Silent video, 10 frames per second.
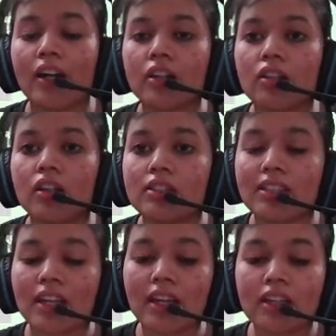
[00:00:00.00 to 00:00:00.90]
And
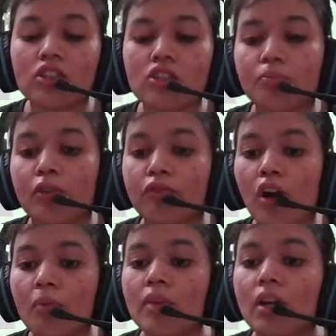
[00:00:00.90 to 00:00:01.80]
significance of
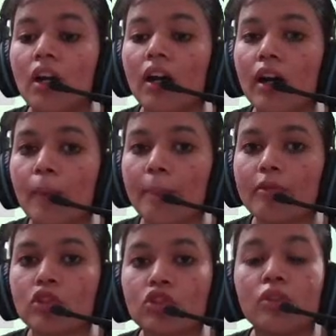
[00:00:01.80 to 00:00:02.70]
photosynthesis. So these are
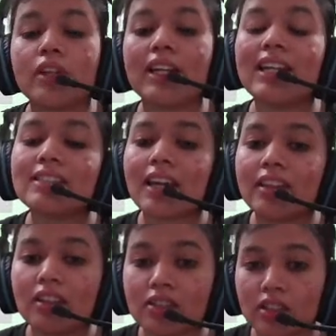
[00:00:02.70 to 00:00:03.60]
the various things
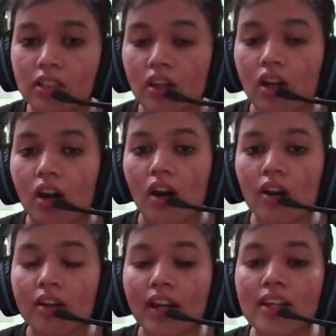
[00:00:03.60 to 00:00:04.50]
that we covered
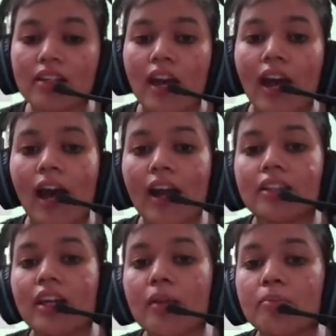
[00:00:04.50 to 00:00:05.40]
today,
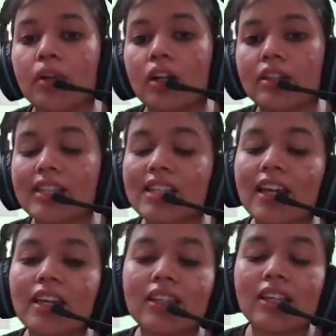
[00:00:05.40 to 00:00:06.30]
and I hope
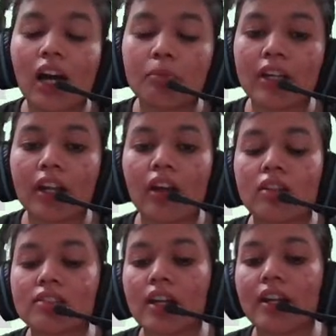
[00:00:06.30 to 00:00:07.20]
you might have learned or you
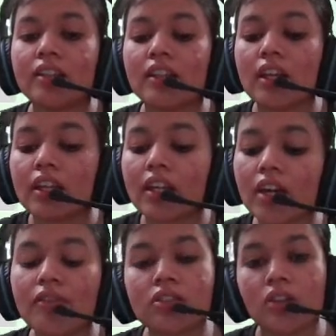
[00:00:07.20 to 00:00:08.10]
might have understood everything
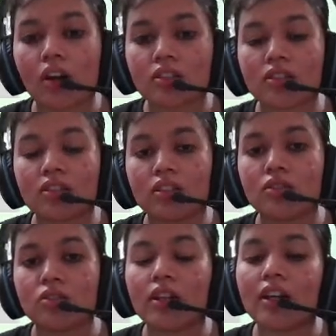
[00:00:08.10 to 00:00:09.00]
that we have covered
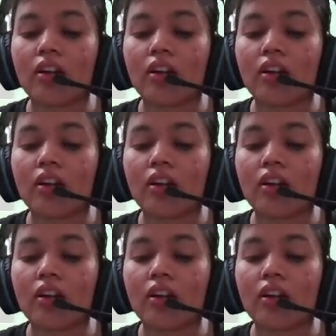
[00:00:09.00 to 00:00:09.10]
today.